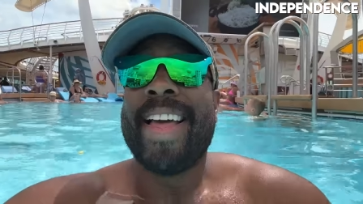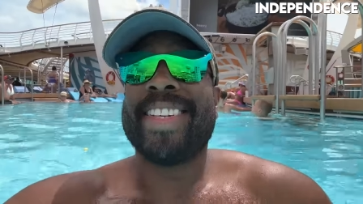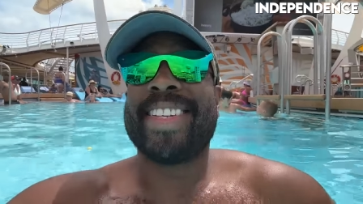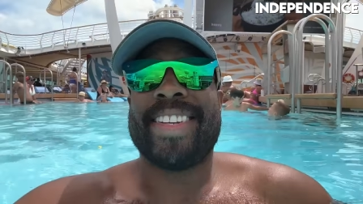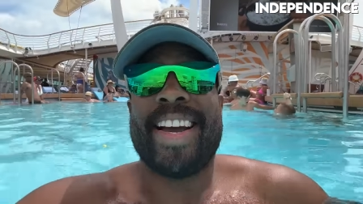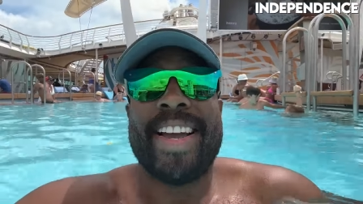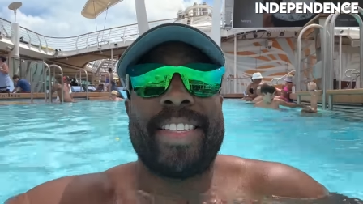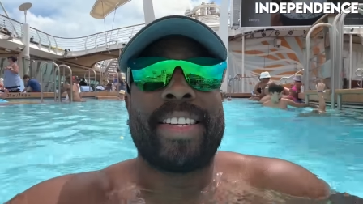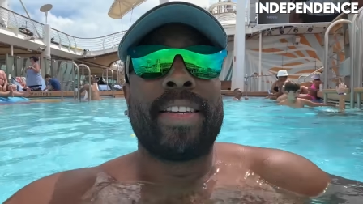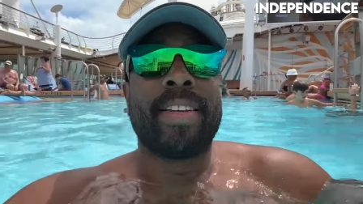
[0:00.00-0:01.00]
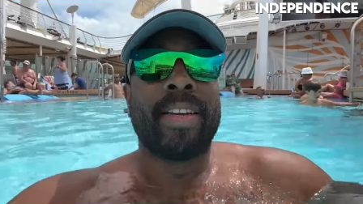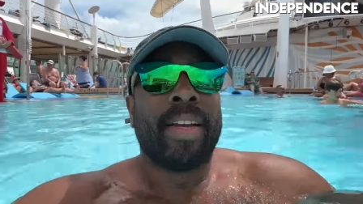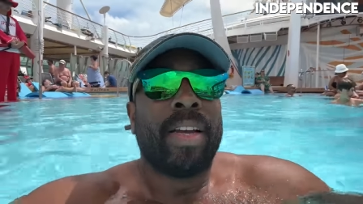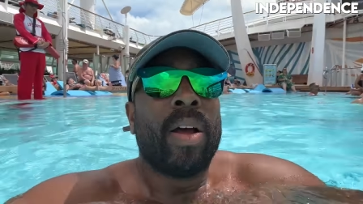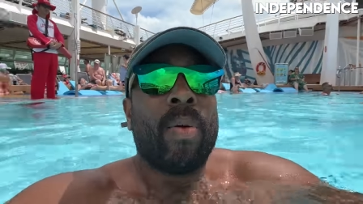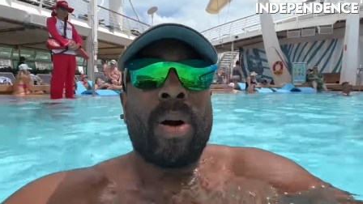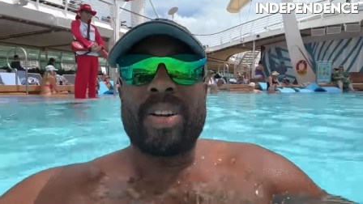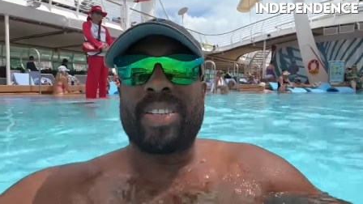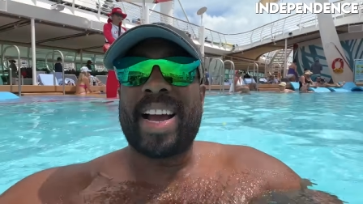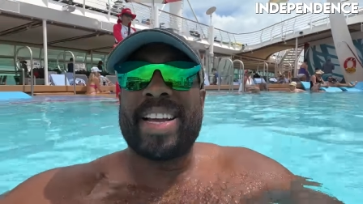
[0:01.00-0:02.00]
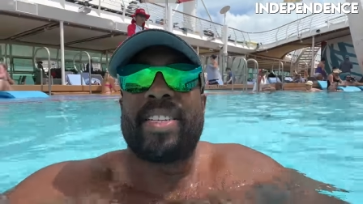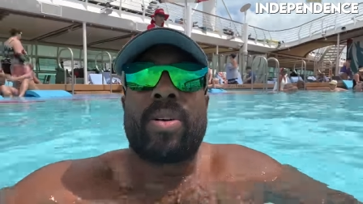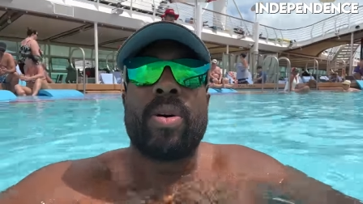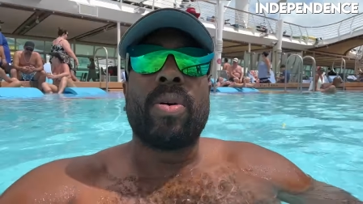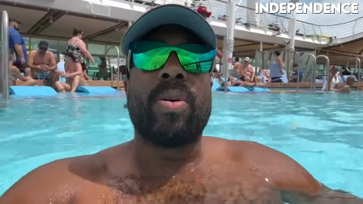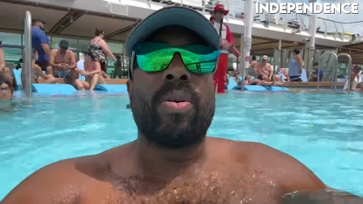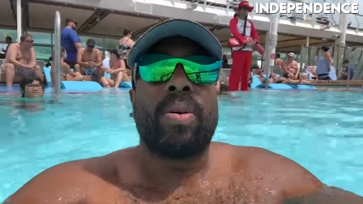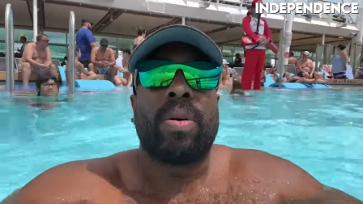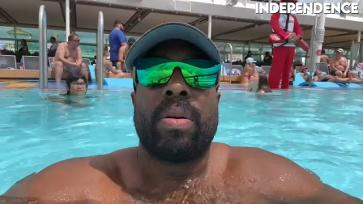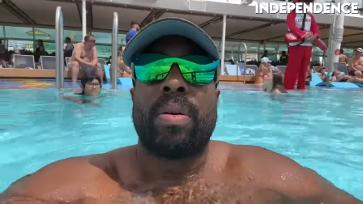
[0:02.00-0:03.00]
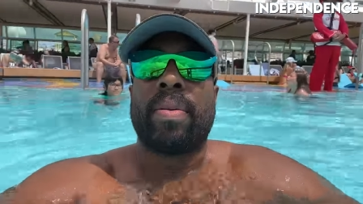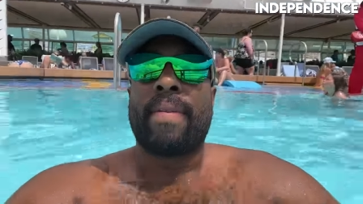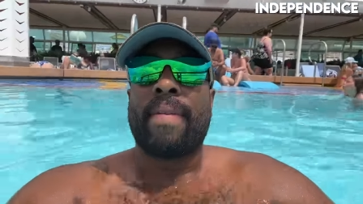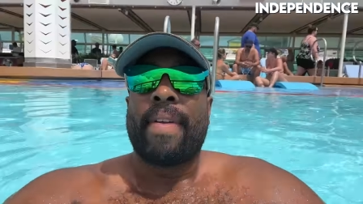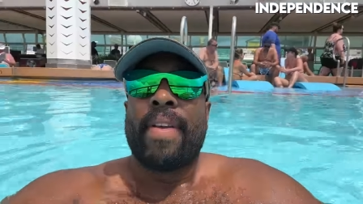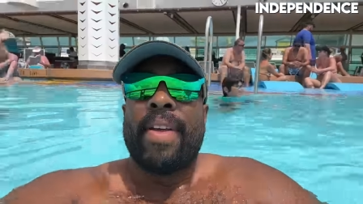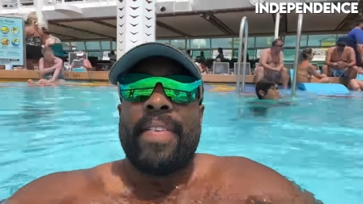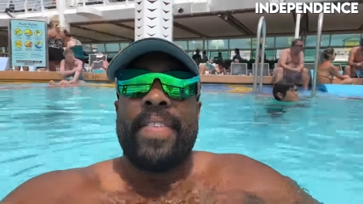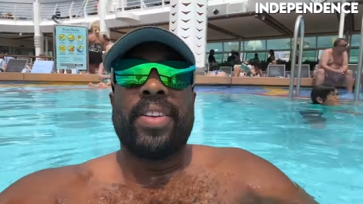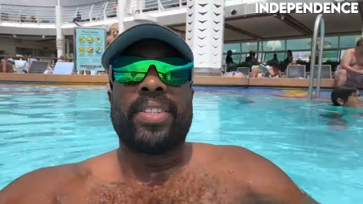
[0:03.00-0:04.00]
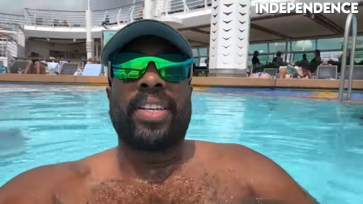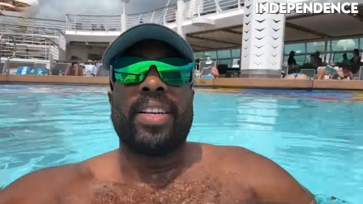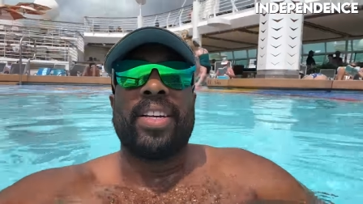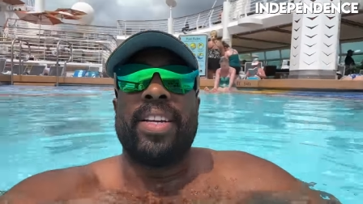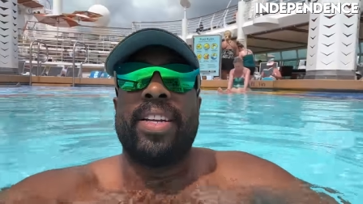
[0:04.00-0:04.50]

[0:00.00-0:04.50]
This is nice. Water's nice and cool. Feels good.